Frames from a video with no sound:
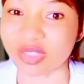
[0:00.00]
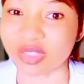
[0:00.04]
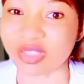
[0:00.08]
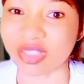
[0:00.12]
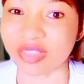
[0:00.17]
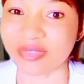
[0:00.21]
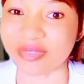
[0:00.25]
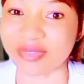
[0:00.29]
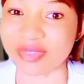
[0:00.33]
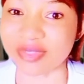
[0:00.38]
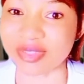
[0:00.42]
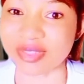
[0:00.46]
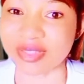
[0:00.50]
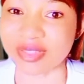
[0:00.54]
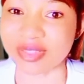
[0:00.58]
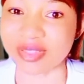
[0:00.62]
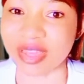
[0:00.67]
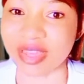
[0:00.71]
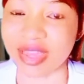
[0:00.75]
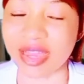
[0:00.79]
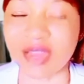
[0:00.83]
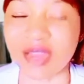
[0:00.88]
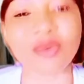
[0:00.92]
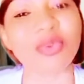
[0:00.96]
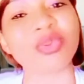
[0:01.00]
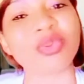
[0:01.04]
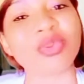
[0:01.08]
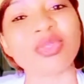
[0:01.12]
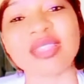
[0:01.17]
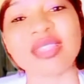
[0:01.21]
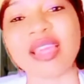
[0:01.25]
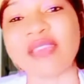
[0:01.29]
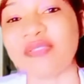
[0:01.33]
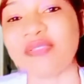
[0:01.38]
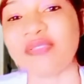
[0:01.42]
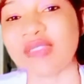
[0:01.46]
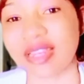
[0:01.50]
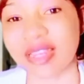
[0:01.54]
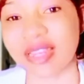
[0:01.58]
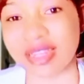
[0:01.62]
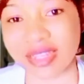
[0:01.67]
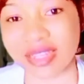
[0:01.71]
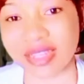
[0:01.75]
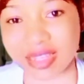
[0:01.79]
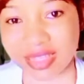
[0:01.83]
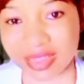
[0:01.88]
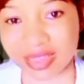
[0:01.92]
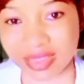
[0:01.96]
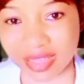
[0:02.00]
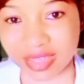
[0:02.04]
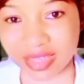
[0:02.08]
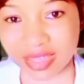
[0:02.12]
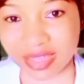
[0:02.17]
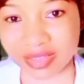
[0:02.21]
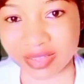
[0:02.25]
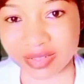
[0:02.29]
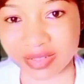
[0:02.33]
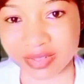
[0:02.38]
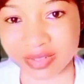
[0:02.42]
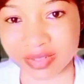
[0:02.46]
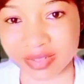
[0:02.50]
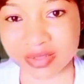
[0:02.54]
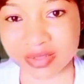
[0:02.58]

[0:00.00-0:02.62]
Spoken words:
the true mind, awakens